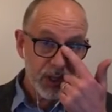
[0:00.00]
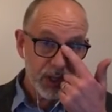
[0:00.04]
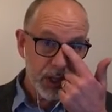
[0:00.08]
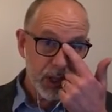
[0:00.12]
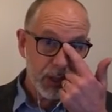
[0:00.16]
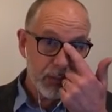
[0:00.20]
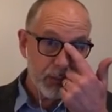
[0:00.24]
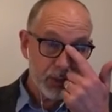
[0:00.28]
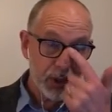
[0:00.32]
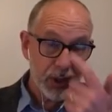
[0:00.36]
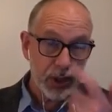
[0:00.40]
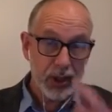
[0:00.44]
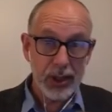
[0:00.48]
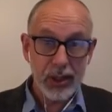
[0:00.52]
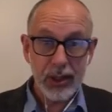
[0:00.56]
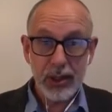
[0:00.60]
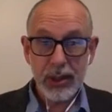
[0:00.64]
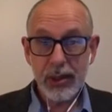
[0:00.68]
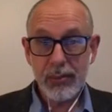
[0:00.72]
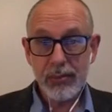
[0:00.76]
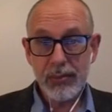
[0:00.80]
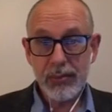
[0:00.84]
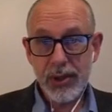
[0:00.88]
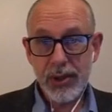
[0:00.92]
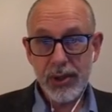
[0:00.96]
they're bringing
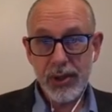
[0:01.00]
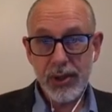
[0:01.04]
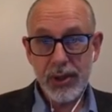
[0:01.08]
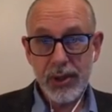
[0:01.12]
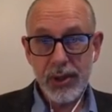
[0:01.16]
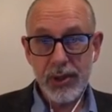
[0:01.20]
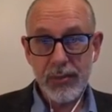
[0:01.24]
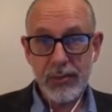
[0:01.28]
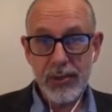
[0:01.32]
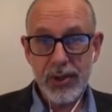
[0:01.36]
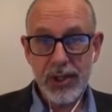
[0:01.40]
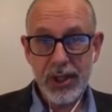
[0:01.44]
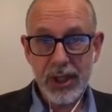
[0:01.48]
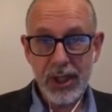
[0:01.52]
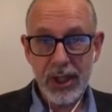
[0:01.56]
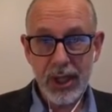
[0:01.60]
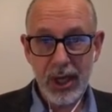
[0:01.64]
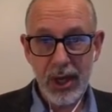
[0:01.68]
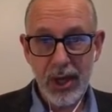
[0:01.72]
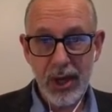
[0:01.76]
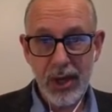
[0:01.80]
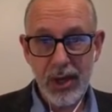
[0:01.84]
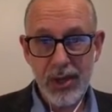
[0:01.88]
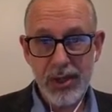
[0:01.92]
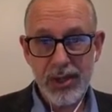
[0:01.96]
them to
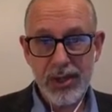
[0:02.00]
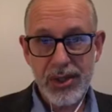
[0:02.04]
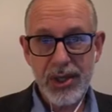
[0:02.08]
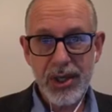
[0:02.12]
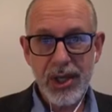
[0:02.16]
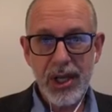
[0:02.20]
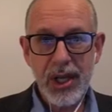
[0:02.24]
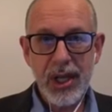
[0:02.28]
class,